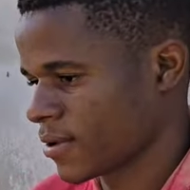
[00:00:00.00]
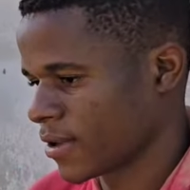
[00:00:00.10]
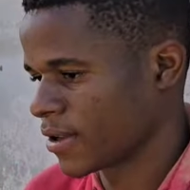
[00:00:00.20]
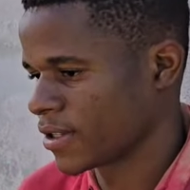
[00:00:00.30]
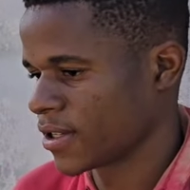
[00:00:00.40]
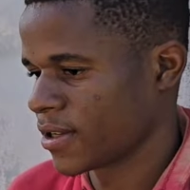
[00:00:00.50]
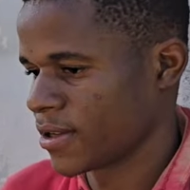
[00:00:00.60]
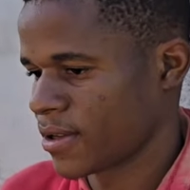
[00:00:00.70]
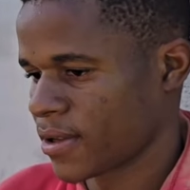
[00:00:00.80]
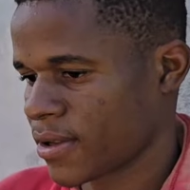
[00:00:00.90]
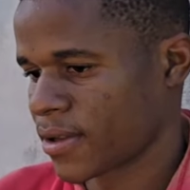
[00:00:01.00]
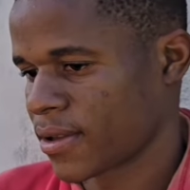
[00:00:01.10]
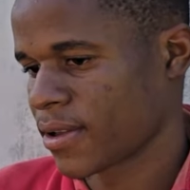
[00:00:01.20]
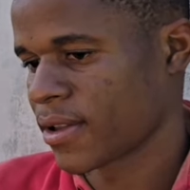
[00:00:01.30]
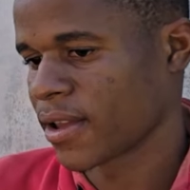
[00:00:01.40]
Gavin,
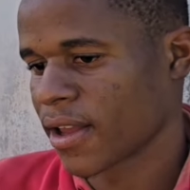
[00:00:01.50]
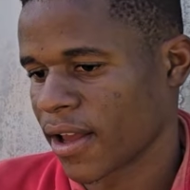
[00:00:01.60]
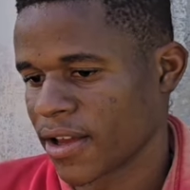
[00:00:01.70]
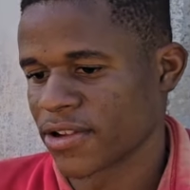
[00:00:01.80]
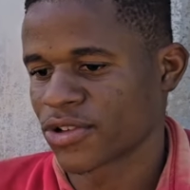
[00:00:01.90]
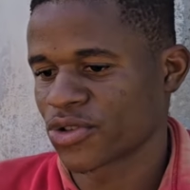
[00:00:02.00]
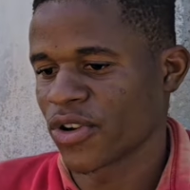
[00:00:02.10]
big up yourself, man.